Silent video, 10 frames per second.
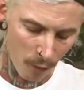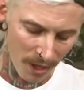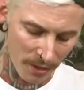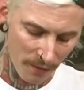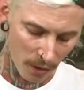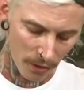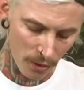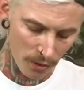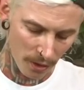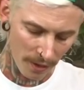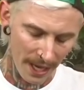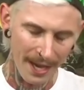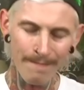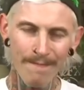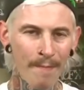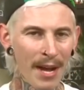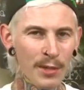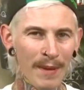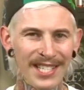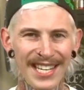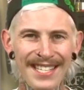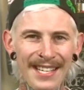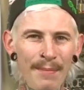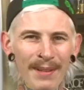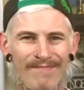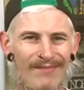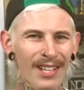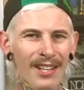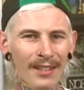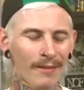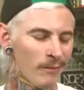Once you've got juice on there, much, much easier, but, you know,